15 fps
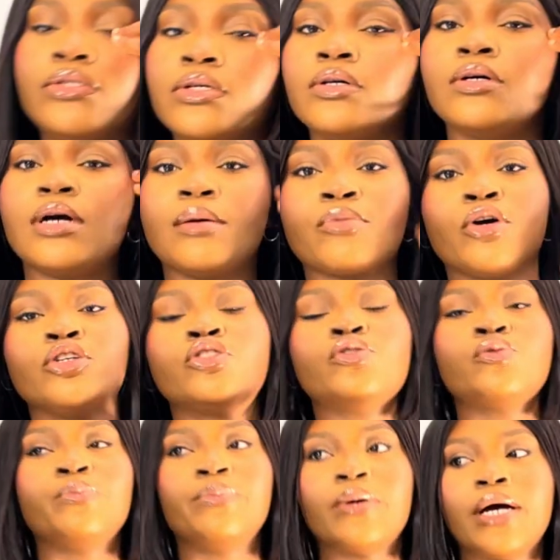I'm going to
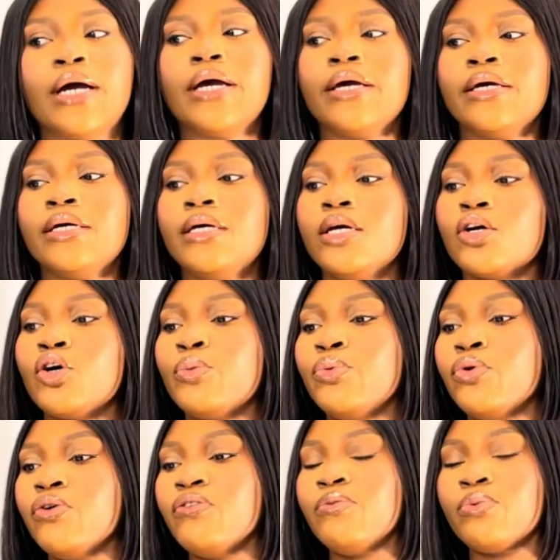buy a
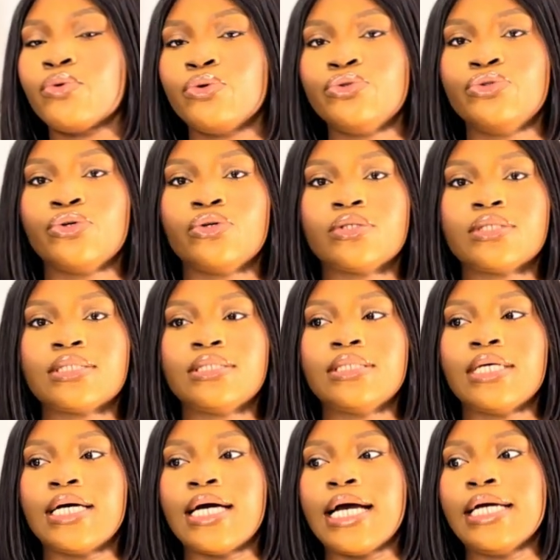couple of products
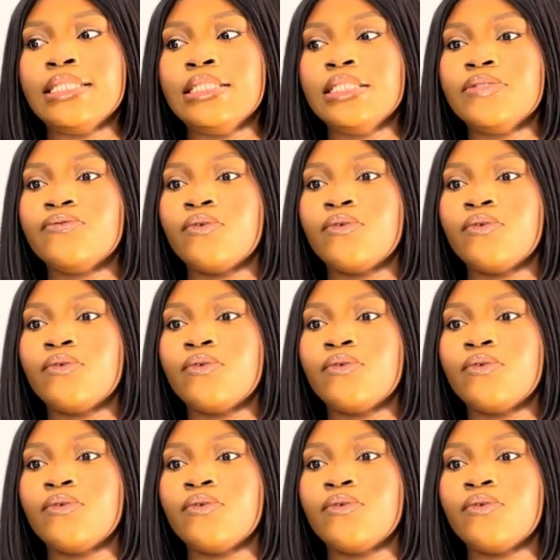that I need for